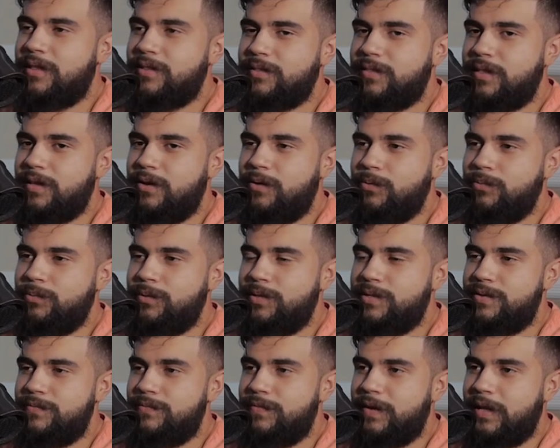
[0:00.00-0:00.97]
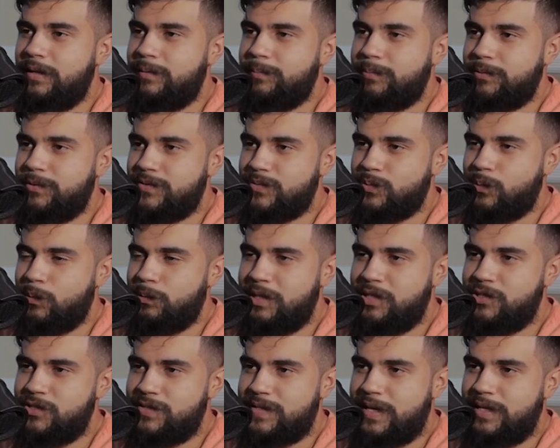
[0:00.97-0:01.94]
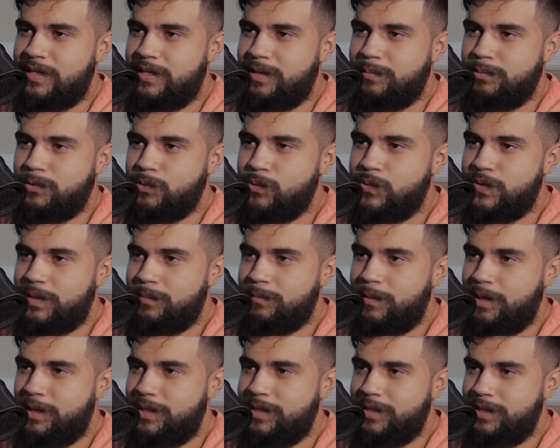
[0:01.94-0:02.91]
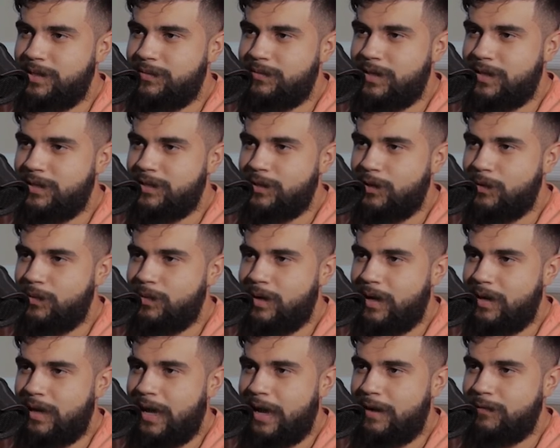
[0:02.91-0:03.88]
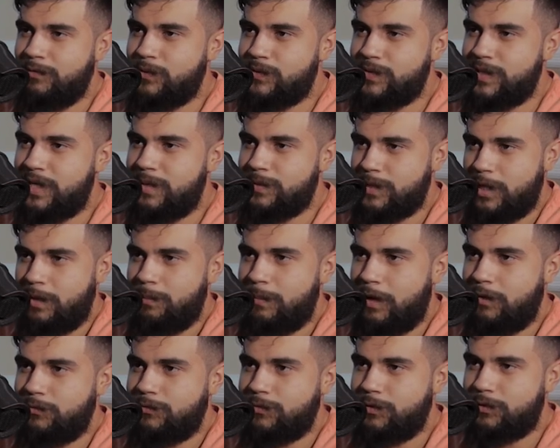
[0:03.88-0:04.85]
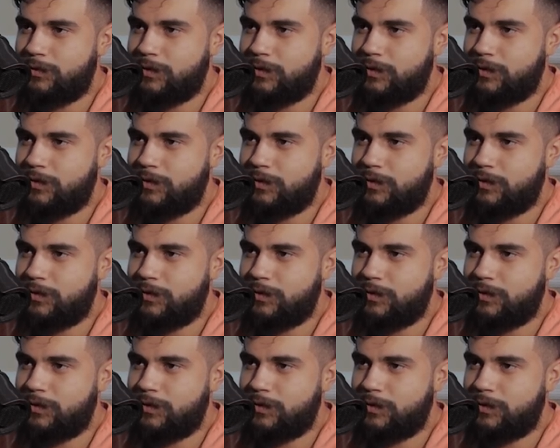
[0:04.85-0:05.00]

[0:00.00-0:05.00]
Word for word: that they own the developers, won't they just end up losing money if they don't have those games come out for other